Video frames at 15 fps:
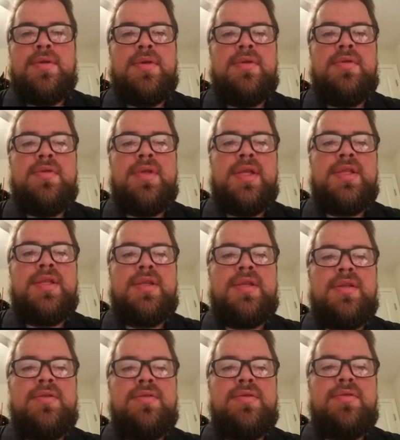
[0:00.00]
I do like those
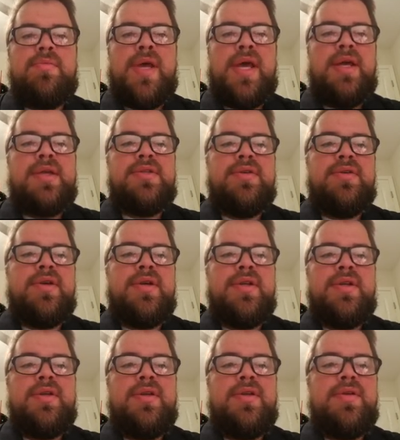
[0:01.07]
little bags they're
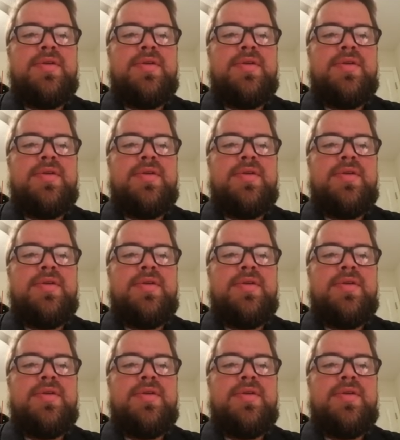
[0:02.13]
in.